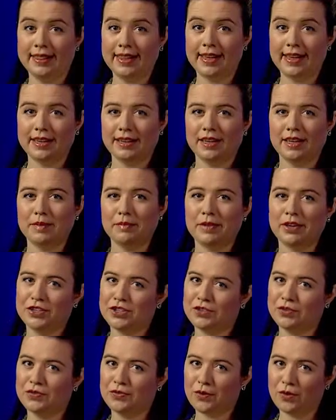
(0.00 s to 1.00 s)
then in
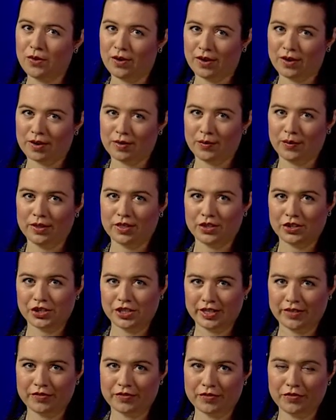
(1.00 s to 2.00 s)
measure 4, with a
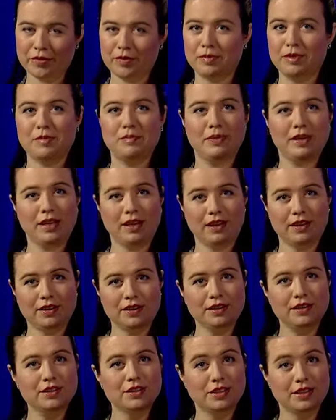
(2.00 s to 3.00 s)
shift from the B
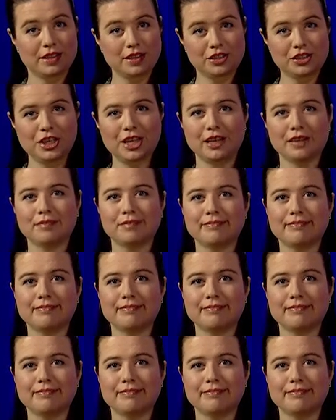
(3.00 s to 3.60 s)
to the G.